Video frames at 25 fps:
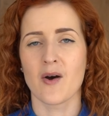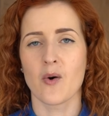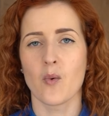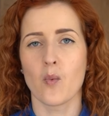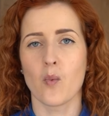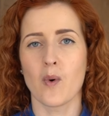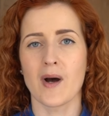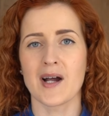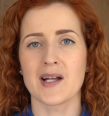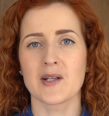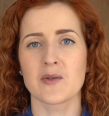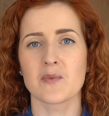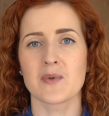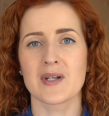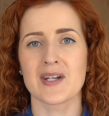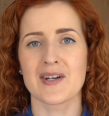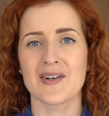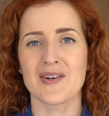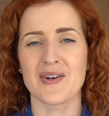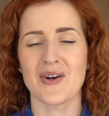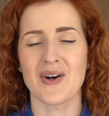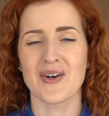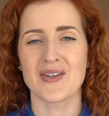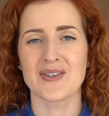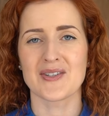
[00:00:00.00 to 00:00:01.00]
While we
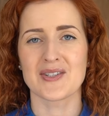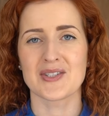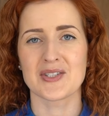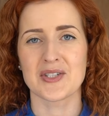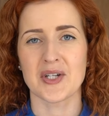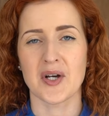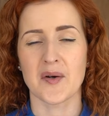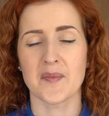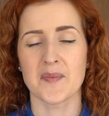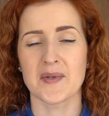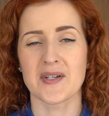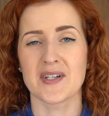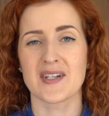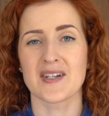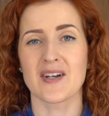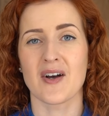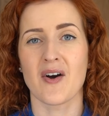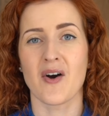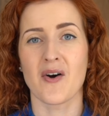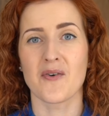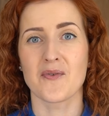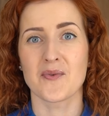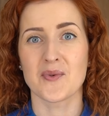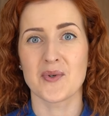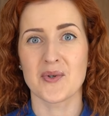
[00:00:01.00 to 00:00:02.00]
are on the topic
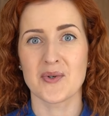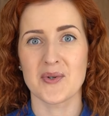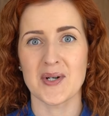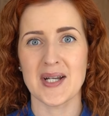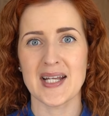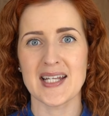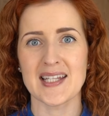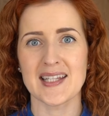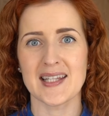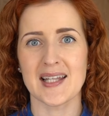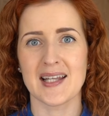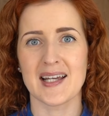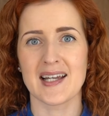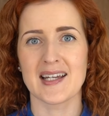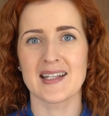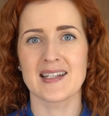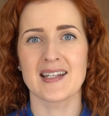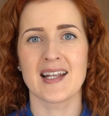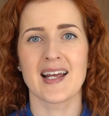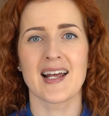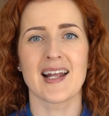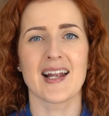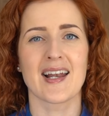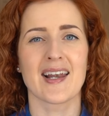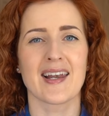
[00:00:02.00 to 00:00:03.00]
of grain line,
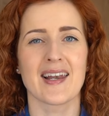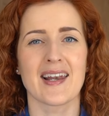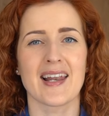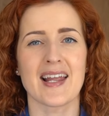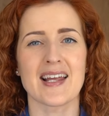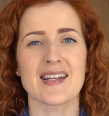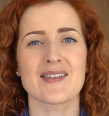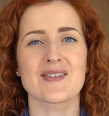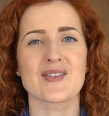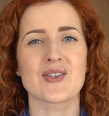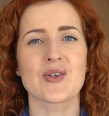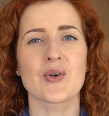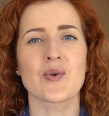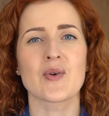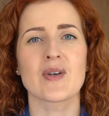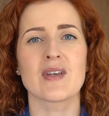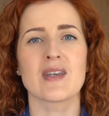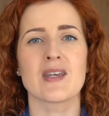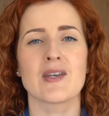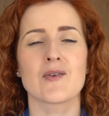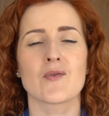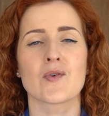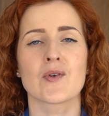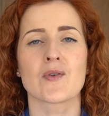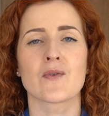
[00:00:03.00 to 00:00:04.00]
let's go
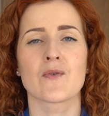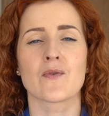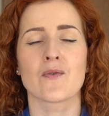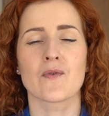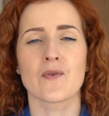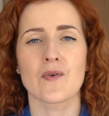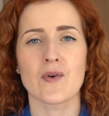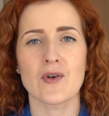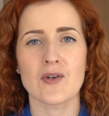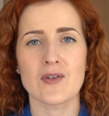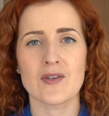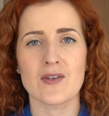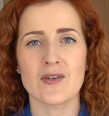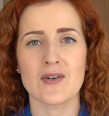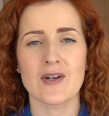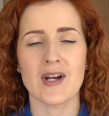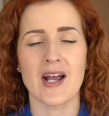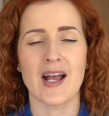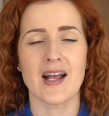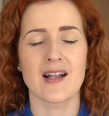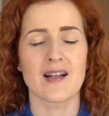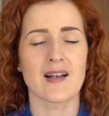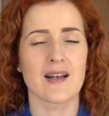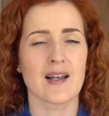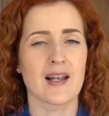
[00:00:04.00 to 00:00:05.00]
even further
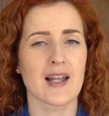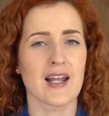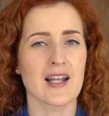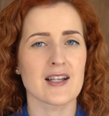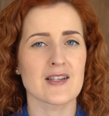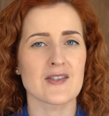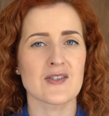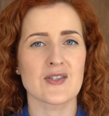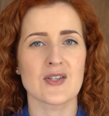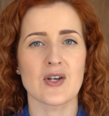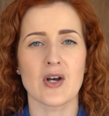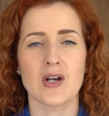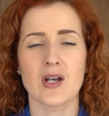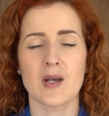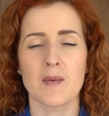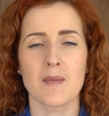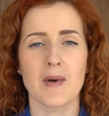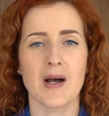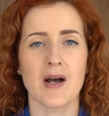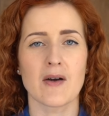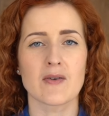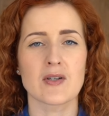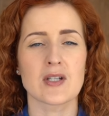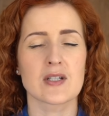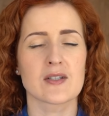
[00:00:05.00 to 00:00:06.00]
and let's talk
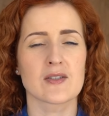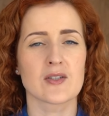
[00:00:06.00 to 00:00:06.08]
about